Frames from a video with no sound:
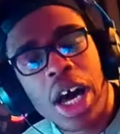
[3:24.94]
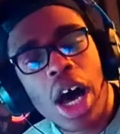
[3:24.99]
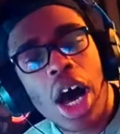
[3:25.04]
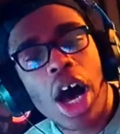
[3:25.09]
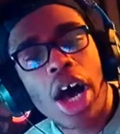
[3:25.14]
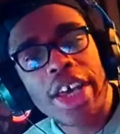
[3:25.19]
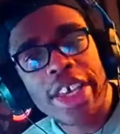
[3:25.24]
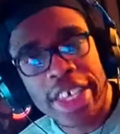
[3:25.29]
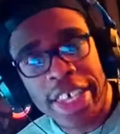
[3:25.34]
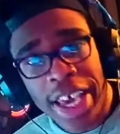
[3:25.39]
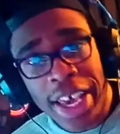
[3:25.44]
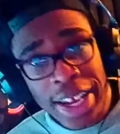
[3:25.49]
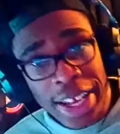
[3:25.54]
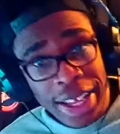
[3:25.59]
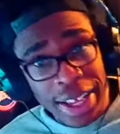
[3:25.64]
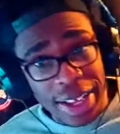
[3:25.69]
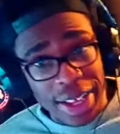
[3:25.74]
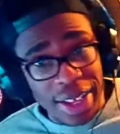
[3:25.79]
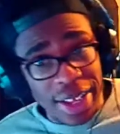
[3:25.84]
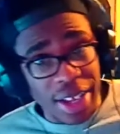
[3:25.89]
I get
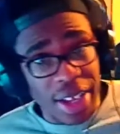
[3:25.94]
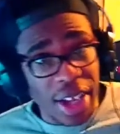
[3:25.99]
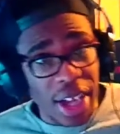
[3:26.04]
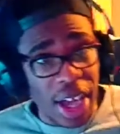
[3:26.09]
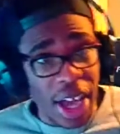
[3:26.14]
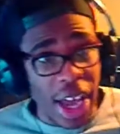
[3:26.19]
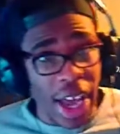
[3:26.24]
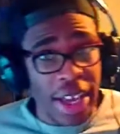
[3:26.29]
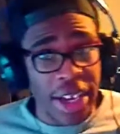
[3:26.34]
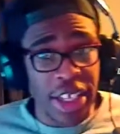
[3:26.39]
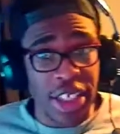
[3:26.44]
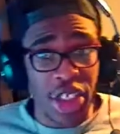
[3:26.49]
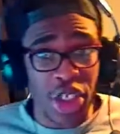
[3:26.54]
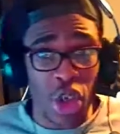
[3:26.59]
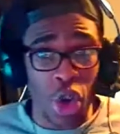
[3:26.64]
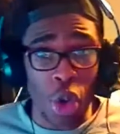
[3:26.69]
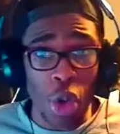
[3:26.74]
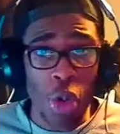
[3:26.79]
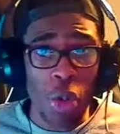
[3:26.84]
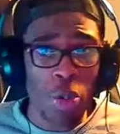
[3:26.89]
it, and it's
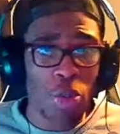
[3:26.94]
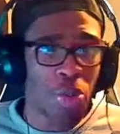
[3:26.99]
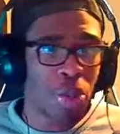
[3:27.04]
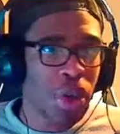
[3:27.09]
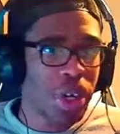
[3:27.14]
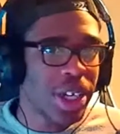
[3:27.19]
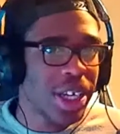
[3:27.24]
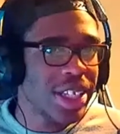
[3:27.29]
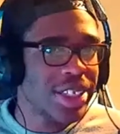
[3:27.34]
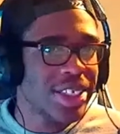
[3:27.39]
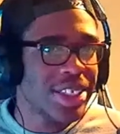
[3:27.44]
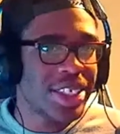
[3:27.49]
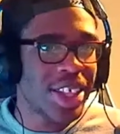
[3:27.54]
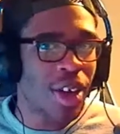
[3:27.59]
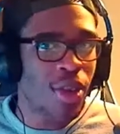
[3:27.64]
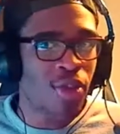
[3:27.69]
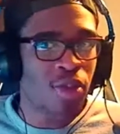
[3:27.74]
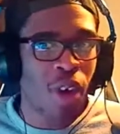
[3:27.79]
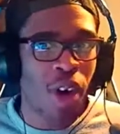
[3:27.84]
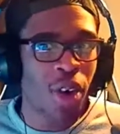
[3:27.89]
cool, but it's the
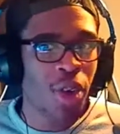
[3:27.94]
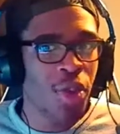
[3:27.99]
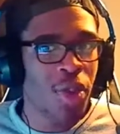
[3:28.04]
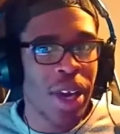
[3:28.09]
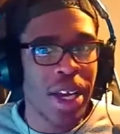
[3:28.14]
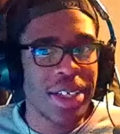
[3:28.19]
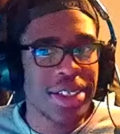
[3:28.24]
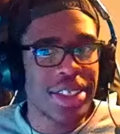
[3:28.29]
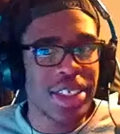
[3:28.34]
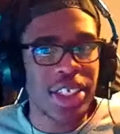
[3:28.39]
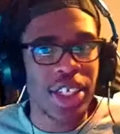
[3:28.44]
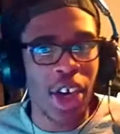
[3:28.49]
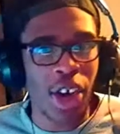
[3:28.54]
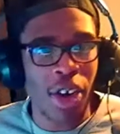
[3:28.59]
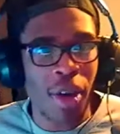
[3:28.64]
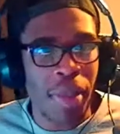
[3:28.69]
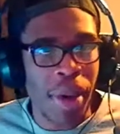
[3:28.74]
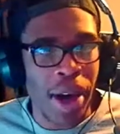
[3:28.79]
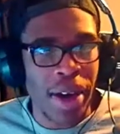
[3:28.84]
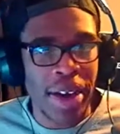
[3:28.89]
wrong way to go
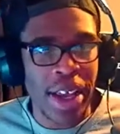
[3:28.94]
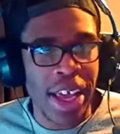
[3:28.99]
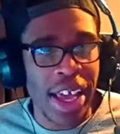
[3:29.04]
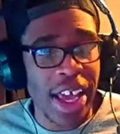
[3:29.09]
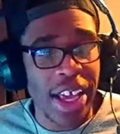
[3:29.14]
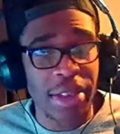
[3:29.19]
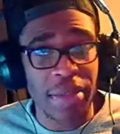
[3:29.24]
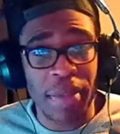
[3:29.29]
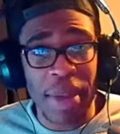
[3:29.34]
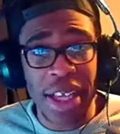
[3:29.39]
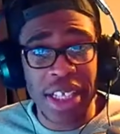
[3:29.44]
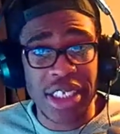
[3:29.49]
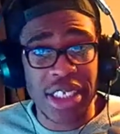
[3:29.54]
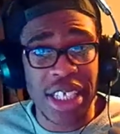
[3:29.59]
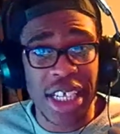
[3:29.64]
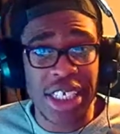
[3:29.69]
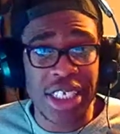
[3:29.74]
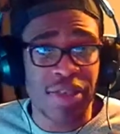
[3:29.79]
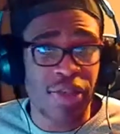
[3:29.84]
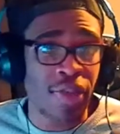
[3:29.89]
about it. It makes
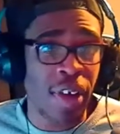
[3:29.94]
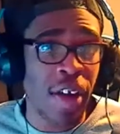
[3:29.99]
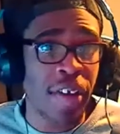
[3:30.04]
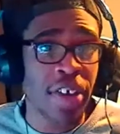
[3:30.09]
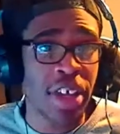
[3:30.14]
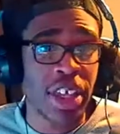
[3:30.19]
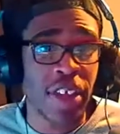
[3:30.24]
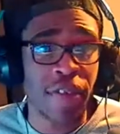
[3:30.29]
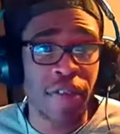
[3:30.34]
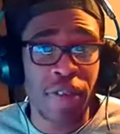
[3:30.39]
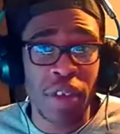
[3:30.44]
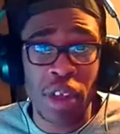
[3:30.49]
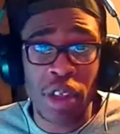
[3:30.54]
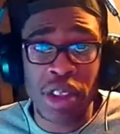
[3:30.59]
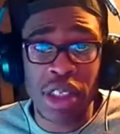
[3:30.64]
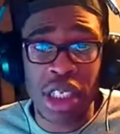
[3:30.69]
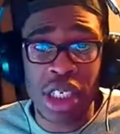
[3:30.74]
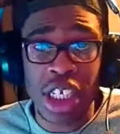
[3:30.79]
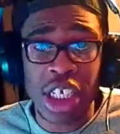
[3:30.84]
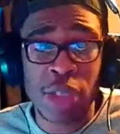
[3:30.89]
things very
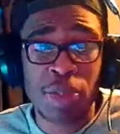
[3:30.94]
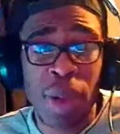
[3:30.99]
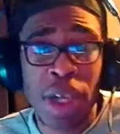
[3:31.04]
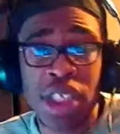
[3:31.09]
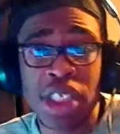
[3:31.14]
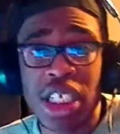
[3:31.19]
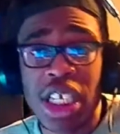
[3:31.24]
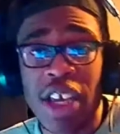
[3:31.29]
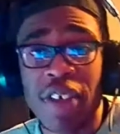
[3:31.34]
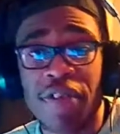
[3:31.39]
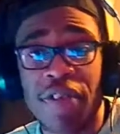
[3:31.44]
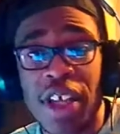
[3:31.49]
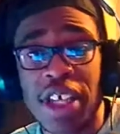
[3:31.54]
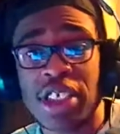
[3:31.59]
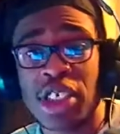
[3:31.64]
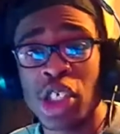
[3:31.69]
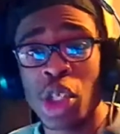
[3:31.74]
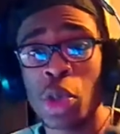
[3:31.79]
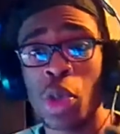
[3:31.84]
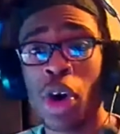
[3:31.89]
confusing, especially if there's
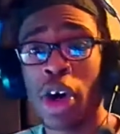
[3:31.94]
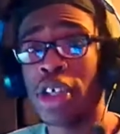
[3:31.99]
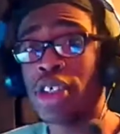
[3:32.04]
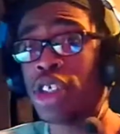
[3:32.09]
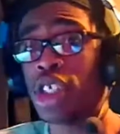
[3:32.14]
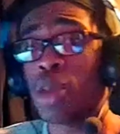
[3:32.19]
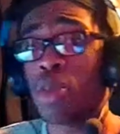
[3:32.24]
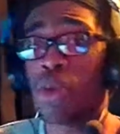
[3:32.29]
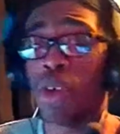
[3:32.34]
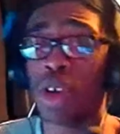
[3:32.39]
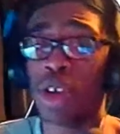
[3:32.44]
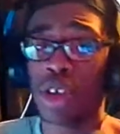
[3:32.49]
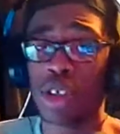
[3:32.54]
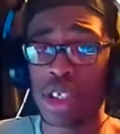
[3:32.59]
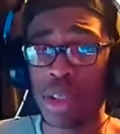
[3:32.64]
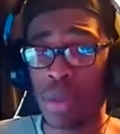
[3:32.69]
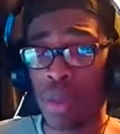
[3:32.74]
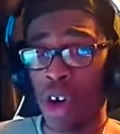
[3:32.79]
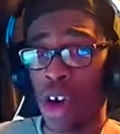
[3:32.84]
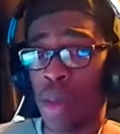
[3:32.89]
new eyes on the product,
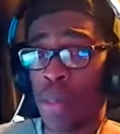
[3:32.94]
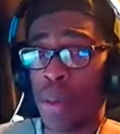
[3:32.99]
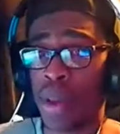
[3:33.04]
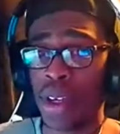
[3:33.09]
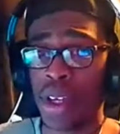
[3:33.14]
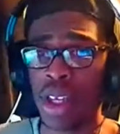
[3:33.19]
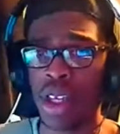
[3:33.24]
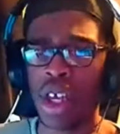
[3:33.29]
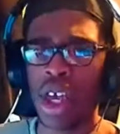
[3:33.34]
in my opinion.